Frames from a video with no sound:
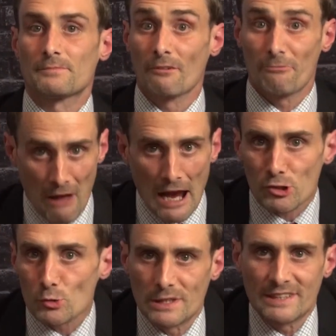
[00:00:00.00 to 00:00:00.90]

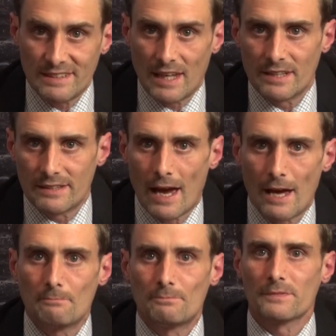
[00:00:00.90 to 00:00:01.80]
Factually stated
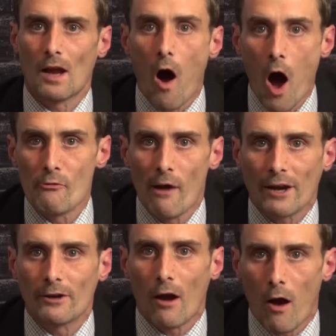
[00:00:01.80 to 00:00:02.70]
that, on
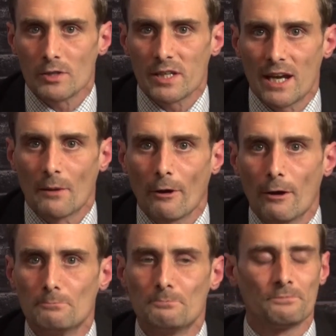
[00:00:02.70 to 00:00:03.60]
record, on
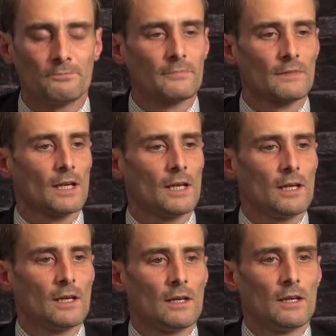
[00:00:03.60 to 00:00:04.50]
camera.
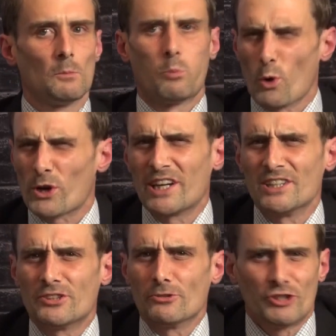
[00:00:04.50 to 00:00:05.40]
Poor
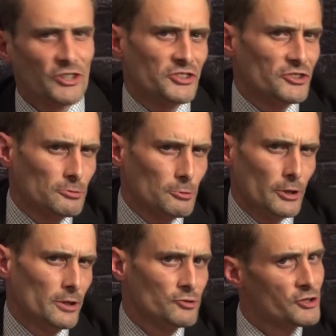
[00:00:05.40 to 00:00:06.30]
kids are just as
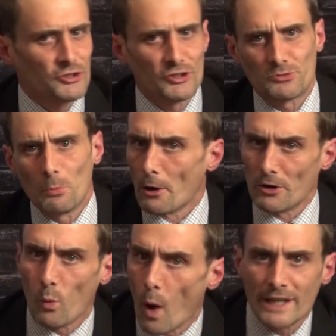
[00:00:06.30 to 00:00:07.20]
good and just as smart
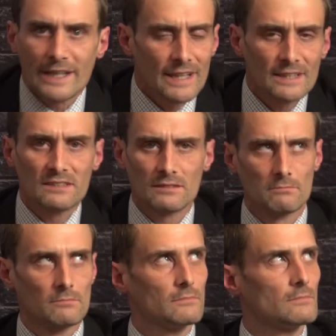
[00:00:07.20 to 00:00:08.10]
as white kids.
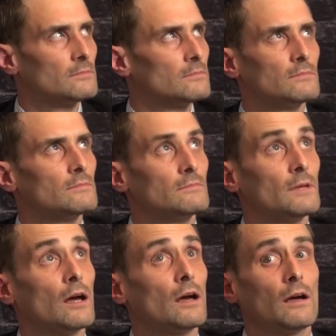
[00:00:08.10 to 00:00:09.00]

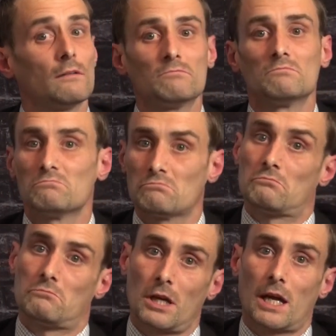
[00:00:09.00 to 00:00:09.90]
Oh,
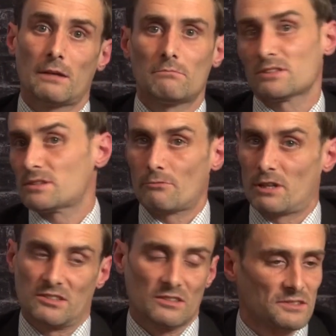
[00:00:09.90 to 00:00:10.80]
okay, that's not
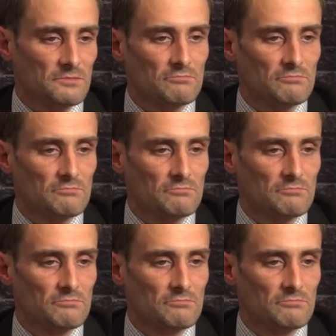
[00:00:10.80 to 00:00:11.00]
racist.